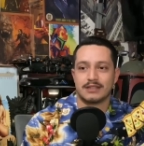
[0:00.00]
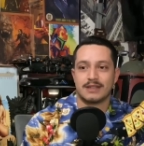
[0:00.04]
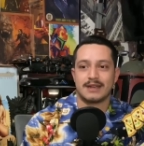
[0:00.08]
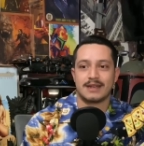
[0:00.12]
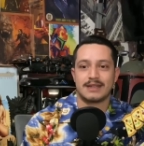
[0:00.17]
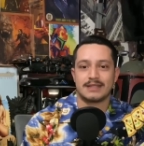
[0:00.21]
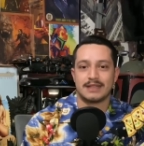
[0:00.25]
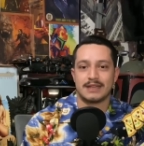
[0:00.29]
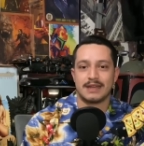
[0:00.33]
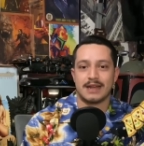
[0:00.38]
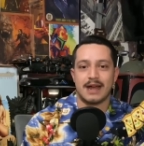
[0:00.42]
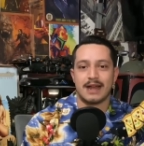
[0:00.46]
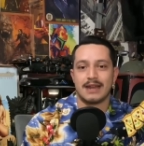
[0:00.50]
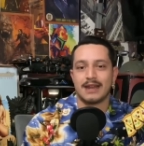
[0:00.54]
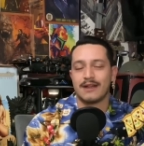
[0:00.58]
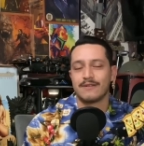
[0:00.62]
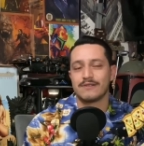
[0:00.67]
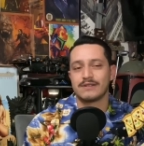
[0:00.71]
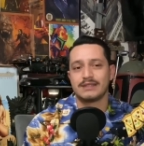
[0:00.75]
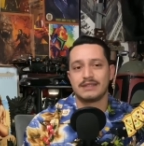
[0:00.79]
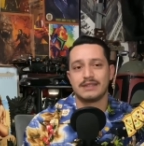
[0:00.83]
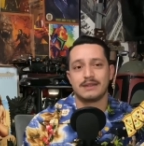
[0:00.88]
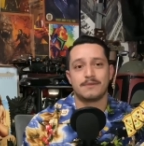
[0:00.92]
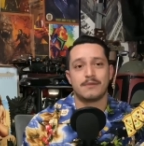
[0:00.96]
Like I said, I
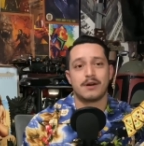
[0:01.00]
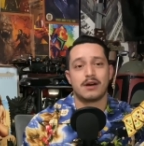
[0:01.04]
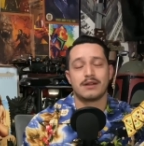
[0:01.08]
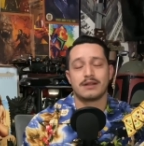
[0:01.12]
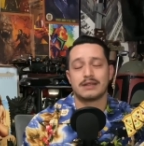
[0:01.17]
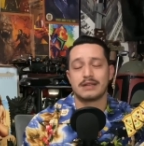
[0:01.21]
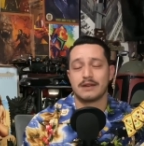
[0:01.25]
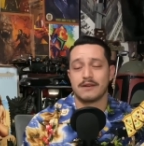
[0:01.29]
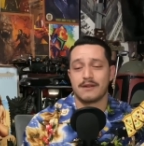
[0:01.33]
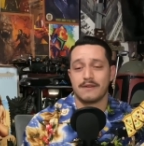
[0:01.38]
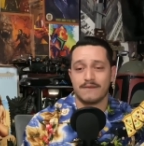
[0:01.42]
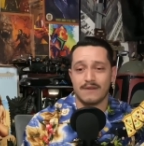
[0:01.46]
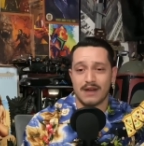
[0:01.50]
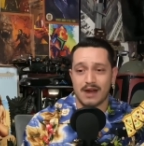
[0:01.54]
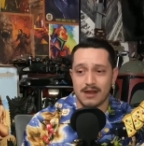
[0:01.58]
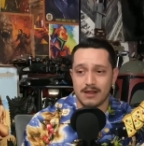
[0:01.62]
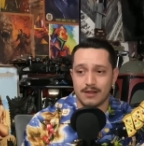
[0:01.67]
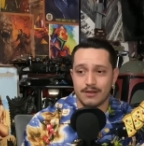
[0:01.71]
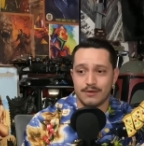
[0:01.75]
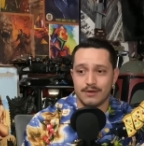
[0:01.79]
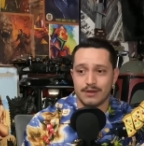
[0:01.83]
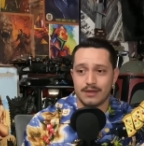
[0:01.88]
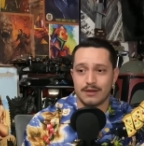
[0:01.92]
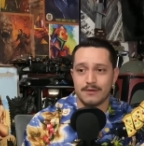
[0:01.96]
never see a monetary
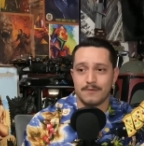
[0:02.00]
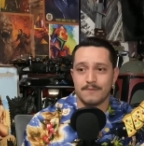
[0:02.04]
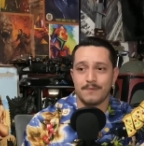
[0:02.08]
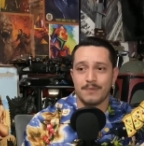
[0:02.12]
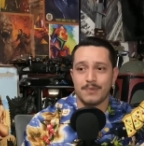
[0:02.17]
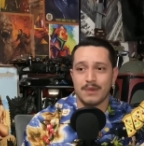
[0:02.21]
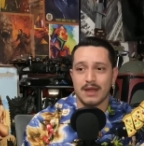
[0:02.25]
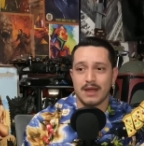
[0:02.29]
value in them.